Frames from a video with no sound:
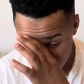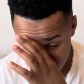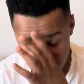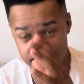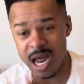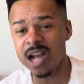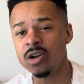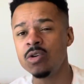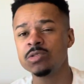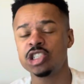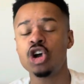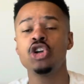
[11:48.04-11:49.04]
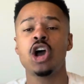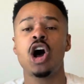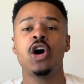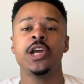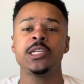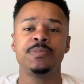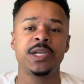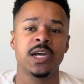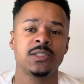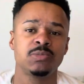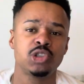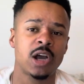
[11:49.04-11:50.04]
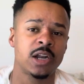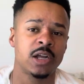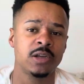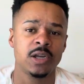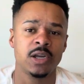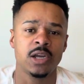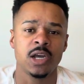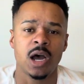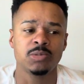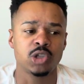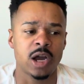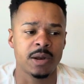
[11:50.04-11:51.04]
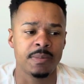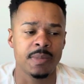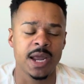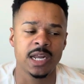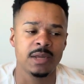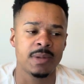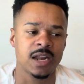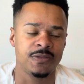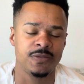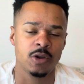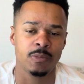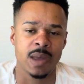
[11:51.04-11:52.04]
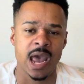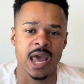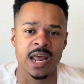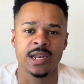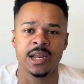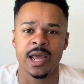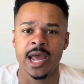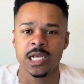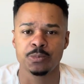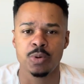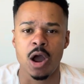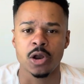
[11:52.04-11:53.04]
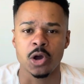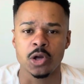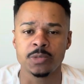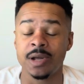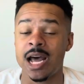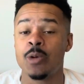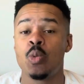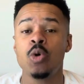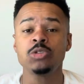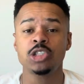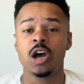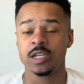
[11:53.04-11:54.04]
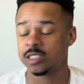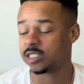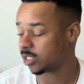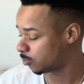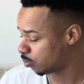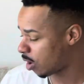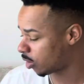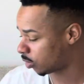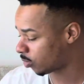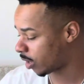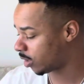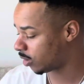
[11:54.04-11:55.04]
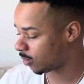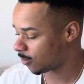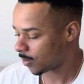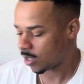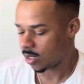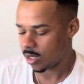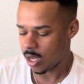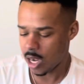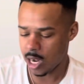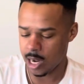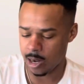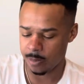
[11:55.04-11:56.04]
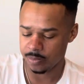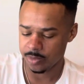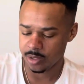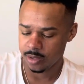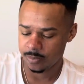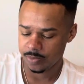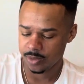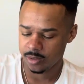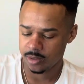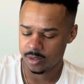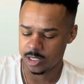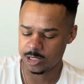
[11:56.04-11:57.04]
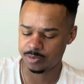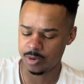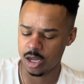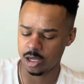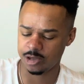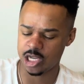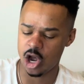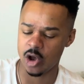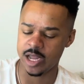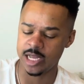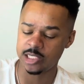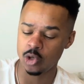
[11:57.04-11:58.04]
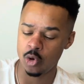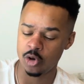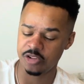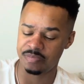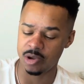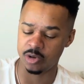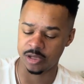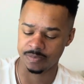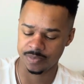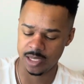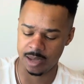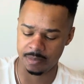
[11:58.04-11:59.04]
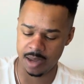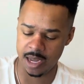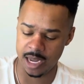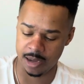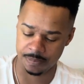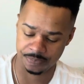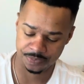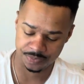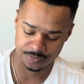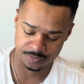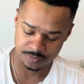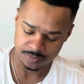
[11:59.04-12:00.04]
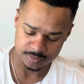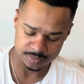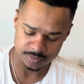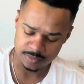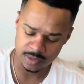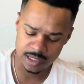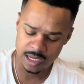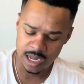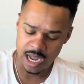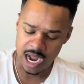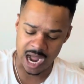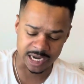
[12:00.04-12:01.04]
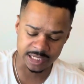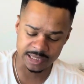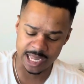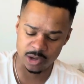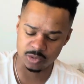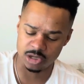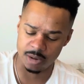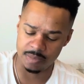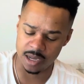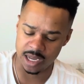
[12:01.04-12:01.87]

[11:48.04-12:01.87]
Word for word: I'm not going to show y'all this because I'm trying to I'm trying to make anybody feel bad that it has products. But I want y'all to see this product right here. Um, this product is called Intuitive Beauty. And man, I didn't think it was going to be